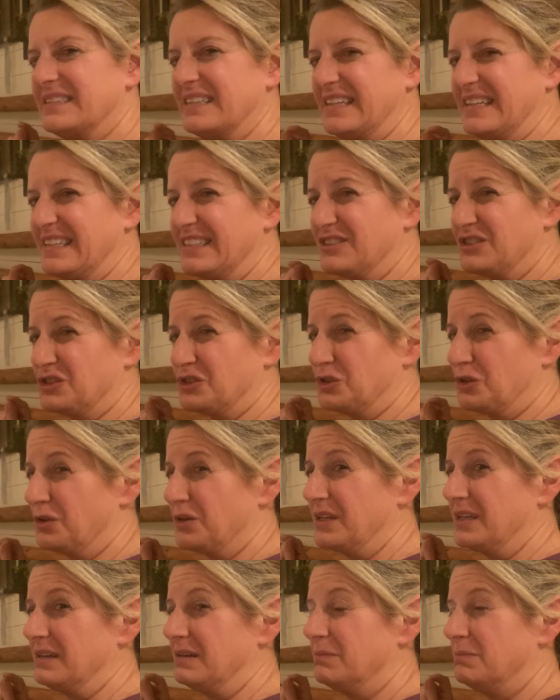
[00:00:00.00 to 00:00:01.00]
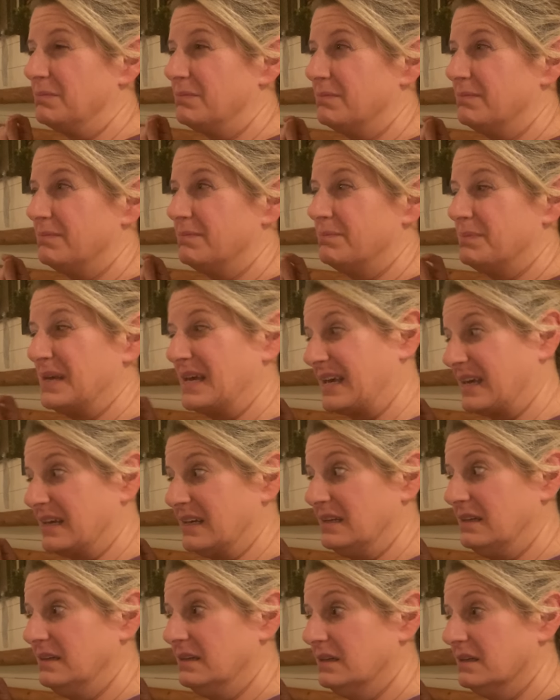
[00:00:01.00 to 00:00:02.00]
that it started
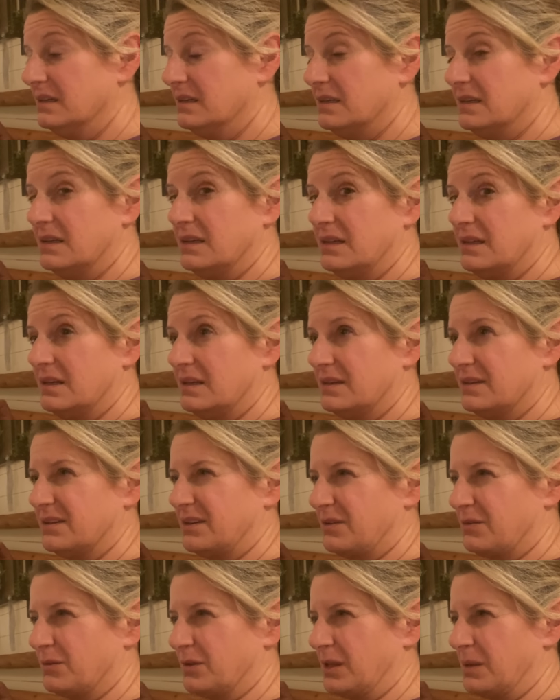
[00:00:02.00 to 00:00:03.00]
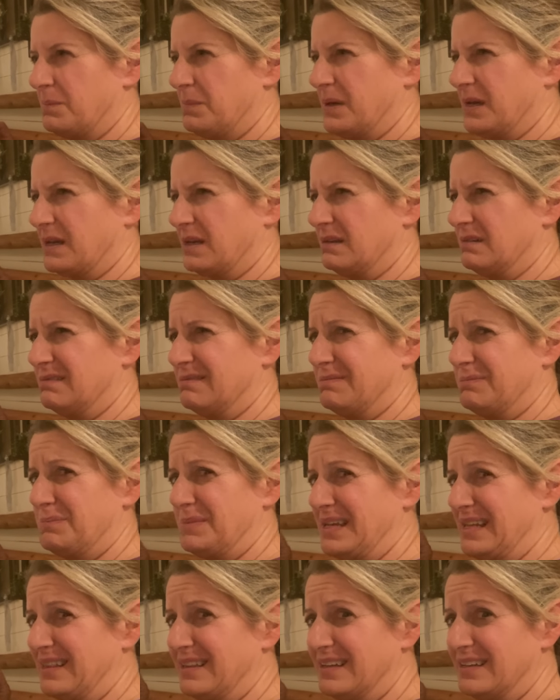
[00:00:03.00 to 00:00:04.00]
picking, not really picking,
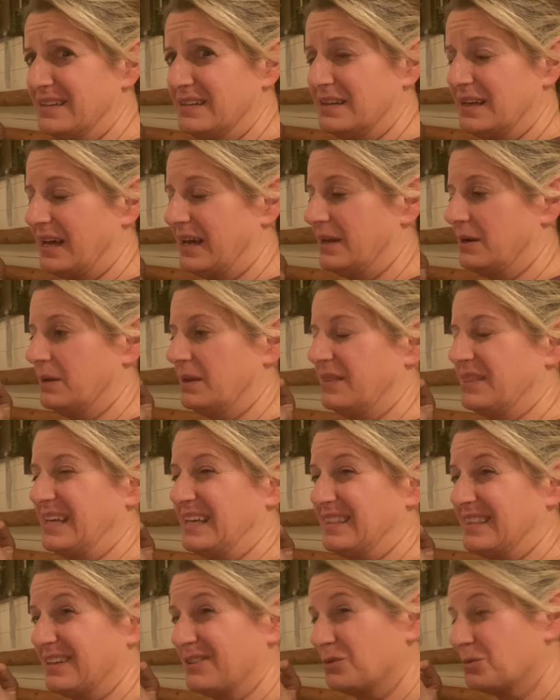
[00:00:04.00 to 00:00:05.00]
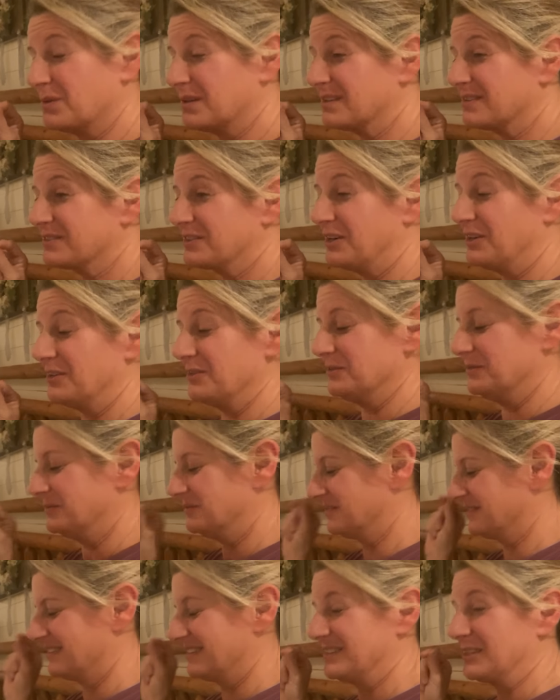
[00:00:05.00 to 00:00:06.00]
peeling. I think that's what it's called,
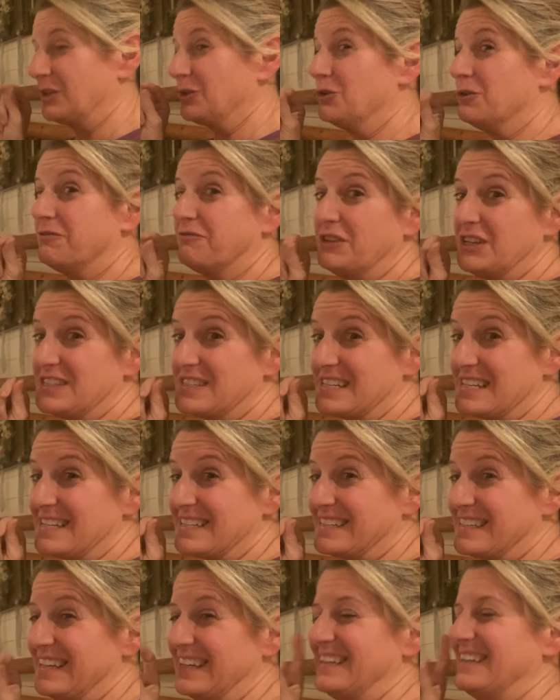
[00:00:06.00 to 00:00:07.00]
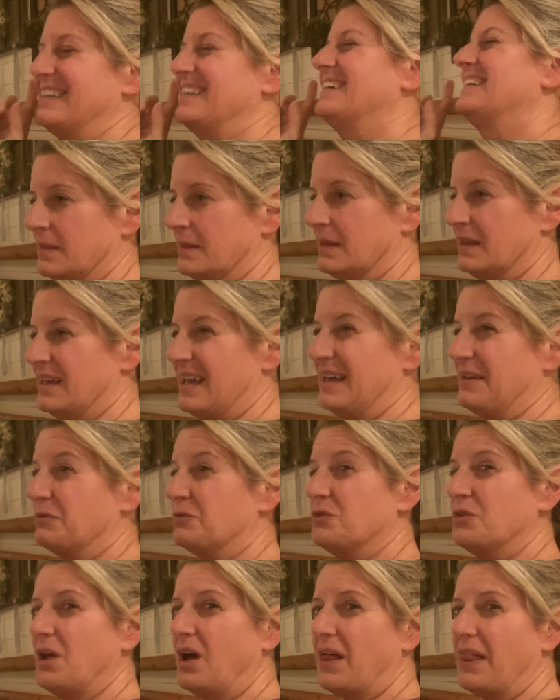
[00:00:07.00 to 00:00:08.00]
the little fuzzies. It's
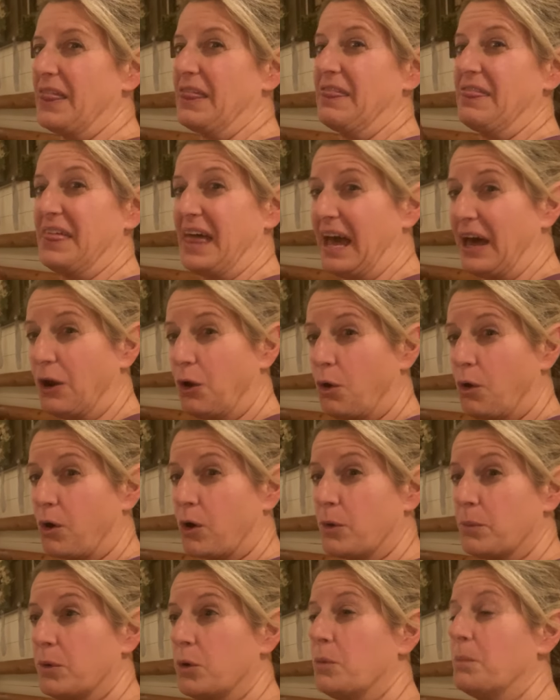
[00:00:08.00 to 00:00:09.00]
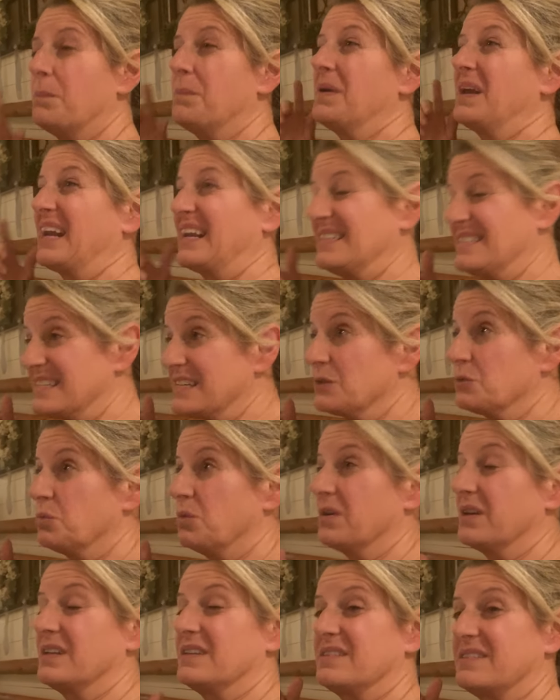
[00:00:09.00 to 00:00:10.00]
not that horrible, but I did
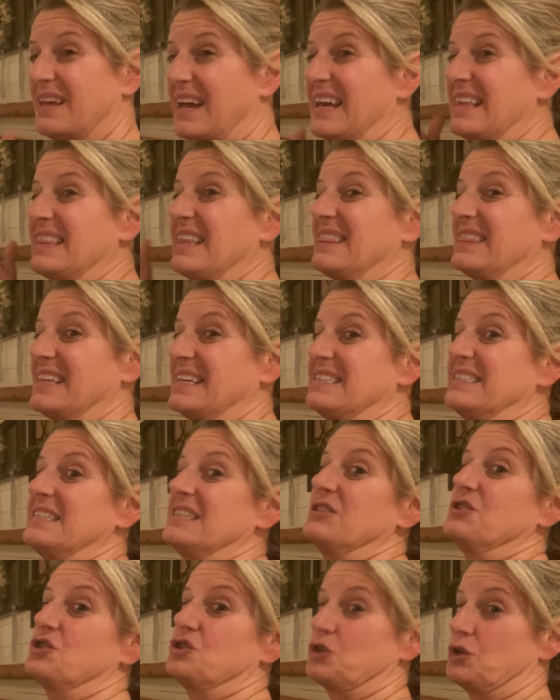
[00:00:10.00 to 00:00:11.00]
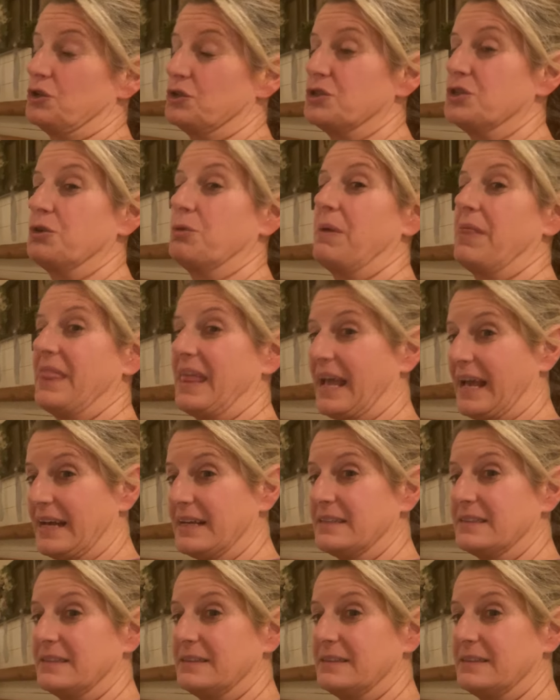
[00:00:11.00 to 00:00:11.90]
want to say that they did start doing that.